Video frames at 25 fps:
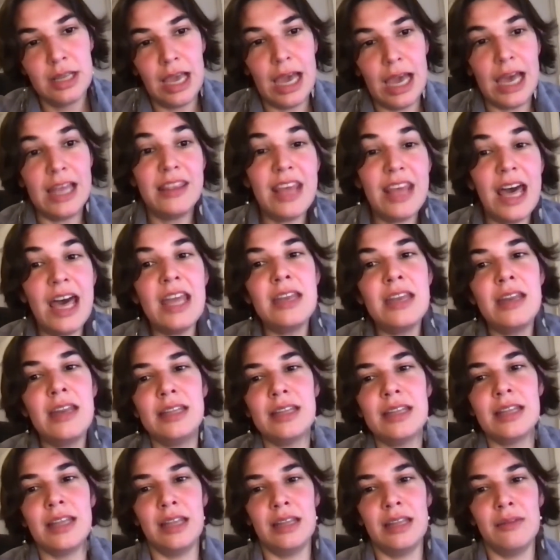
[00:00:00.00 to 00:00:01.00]
And then
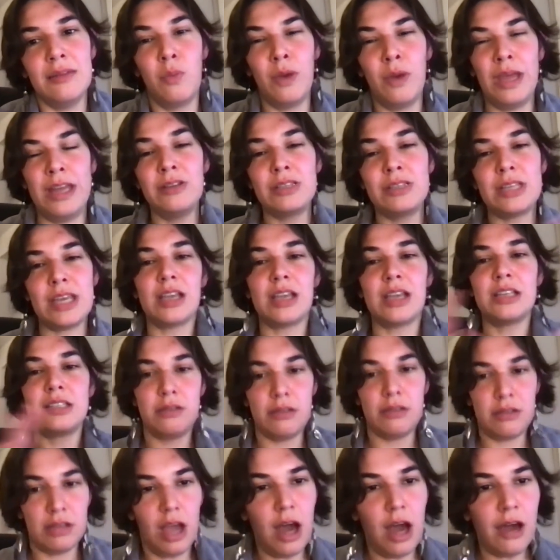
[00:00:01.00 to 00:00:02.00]
when you take it
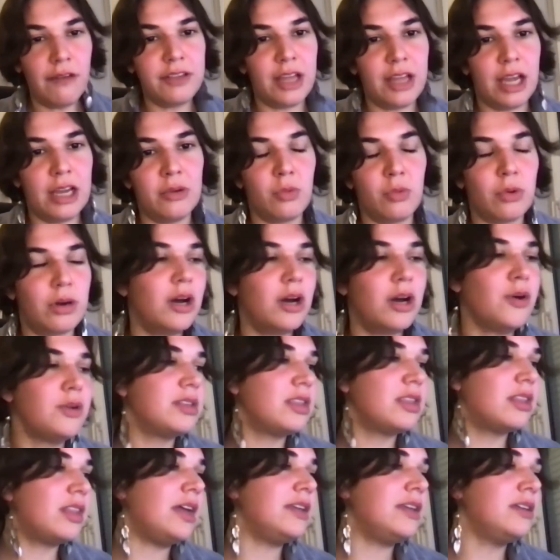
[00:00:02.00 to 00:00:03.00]
to the offline world,
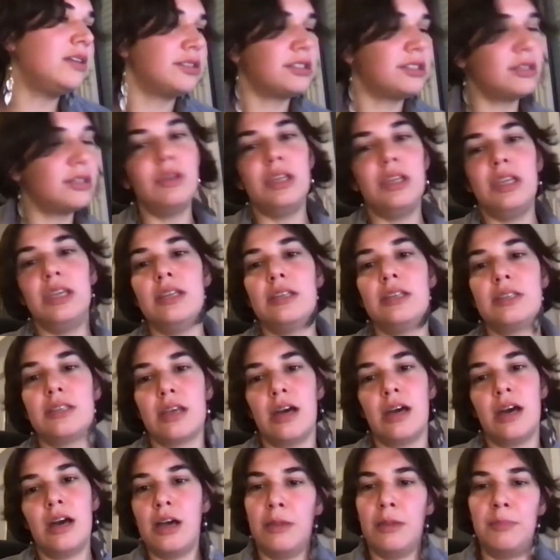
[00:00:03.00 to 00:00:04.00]
then you do need,
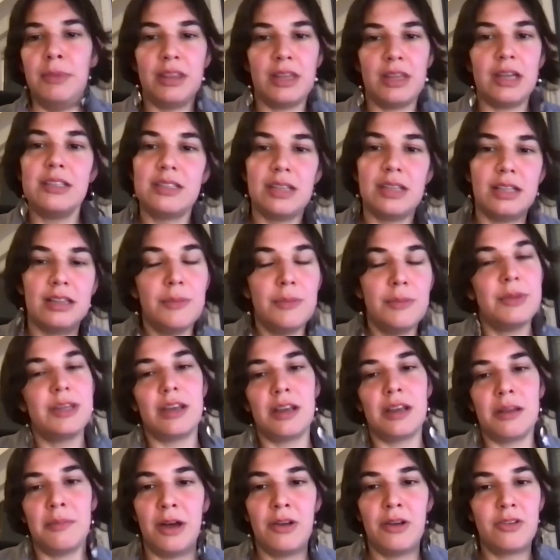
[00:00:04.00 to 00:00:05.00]
I mean, there's a limited
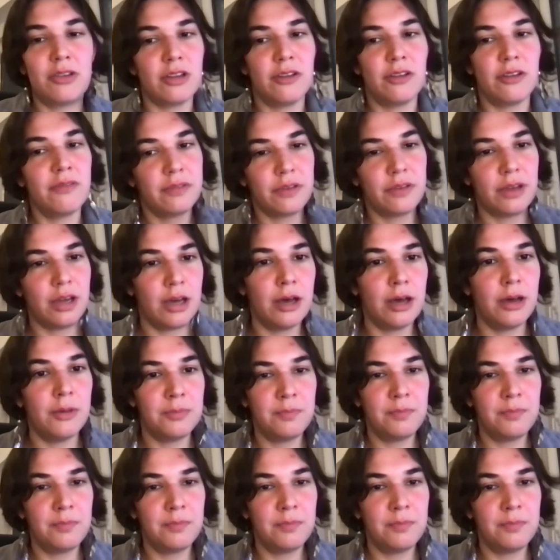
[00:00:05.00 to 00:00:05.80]
amount of